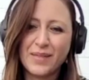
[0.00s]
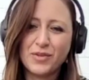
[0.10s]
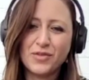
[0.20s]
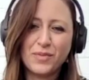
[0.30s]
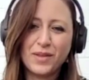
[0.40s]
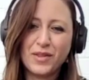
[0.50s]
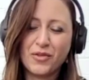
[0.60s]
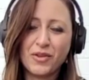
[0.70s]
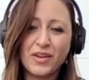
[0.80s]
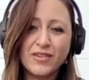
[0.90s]
You've been
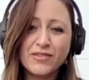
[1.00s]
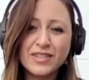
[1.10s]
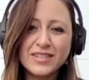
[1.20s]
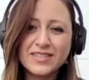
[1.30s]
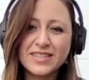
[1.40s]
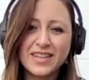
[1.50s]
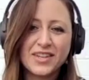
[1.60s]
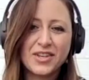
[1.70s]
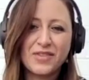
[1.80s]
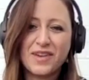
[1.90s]
through illness,
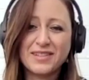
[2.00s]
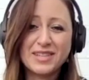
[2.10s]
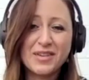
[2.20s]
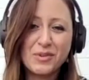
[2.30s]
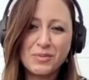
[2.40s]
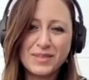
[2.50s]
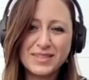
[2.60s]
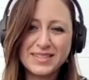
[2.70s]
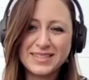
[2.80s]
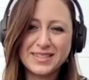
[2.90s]
you've had several
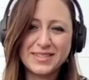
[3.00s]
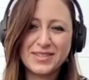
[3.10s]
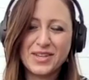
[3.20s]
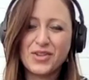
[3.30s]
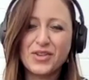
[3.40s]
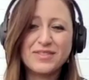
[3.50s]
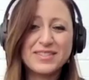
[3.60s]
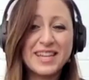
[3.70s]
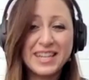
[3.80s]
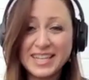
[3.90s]
businesses, you've
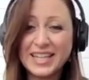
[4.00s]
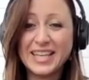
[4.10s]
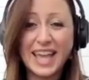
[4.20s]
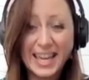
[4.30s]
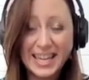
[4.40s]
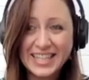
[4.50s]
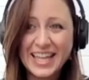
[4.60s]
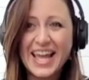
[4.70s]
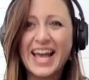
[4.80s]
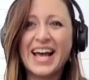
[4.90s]
studied again.
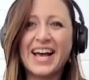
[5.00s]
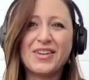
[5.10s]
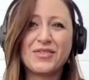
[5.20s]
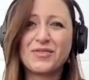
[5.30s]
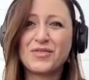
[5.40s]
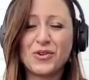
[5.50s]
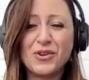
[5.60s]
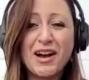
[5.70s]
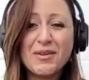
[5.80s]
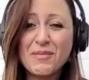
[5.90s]
You're a
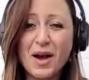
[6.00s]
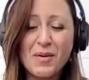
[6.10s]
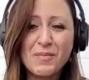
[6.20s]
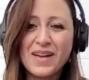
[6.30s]
young mum.